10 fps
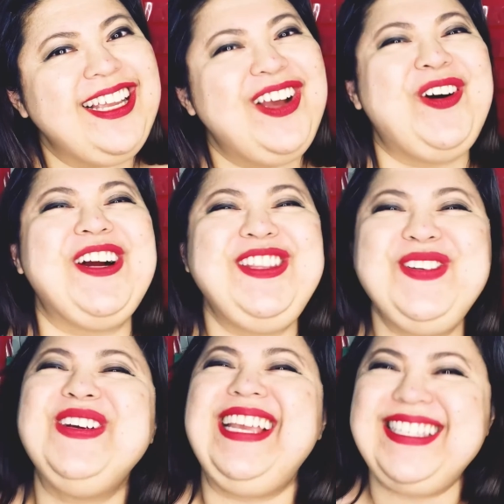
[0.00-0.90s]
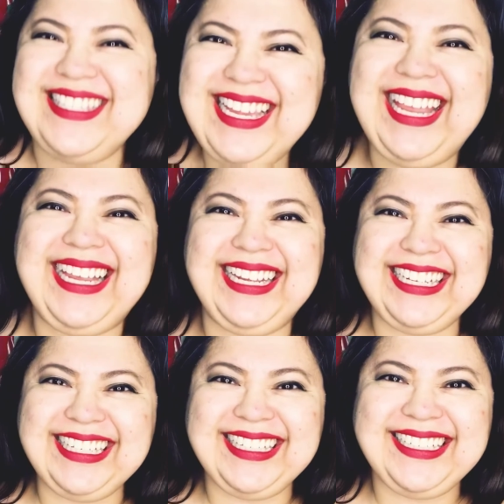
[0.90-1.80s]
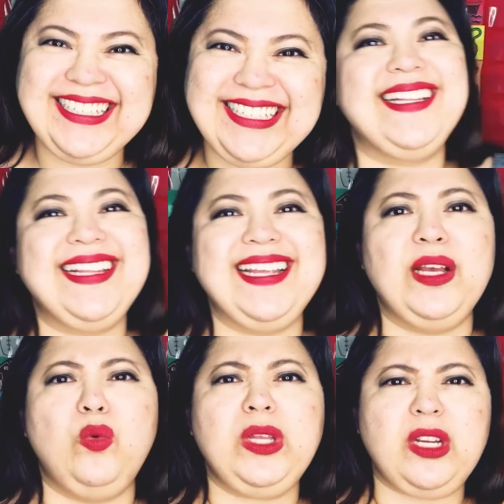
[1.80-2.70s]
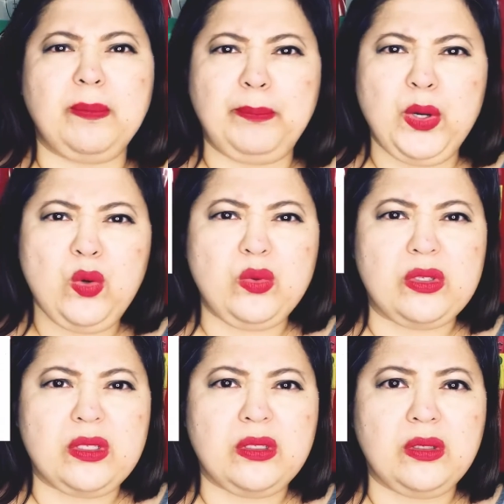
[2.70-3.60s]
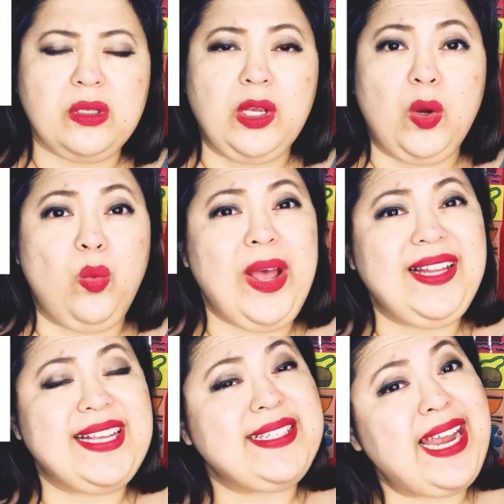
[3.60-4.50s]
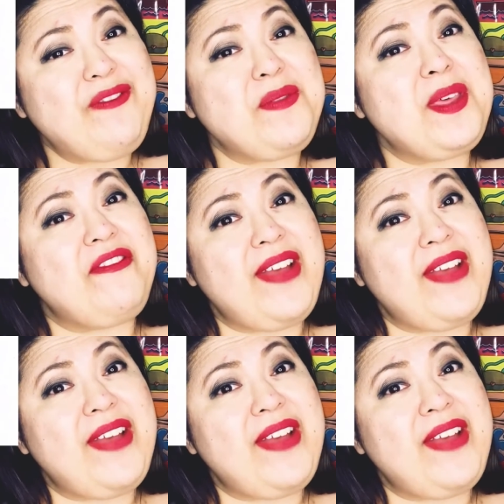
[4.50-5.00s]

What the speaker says: or to a stick. What are bones? Well, aside from the fact